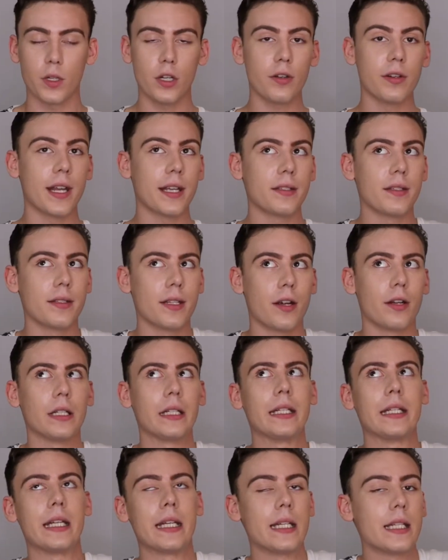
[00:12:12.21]
We don't
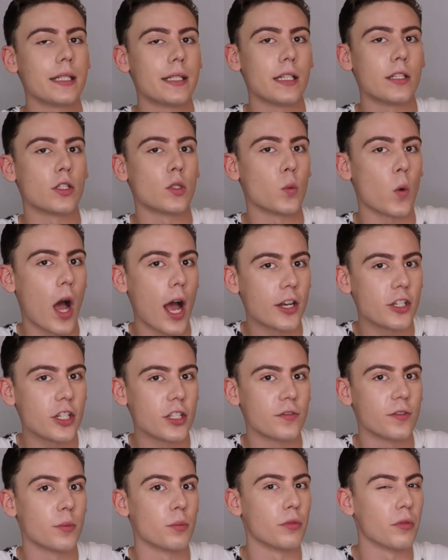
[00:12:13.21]
necessarily need to see
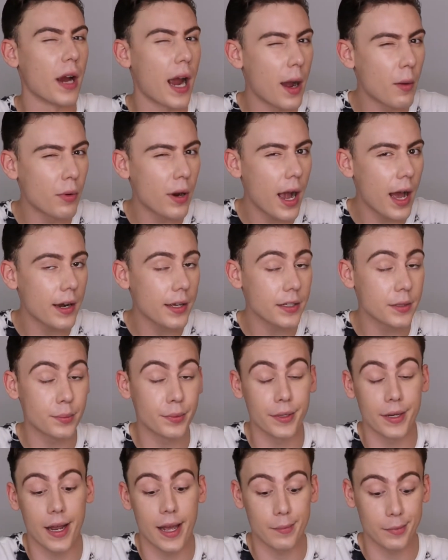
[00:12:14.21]
swatches for brow products,
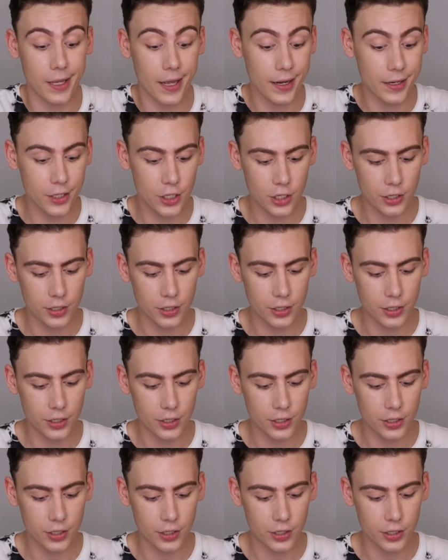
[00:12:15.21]
but I'm kind of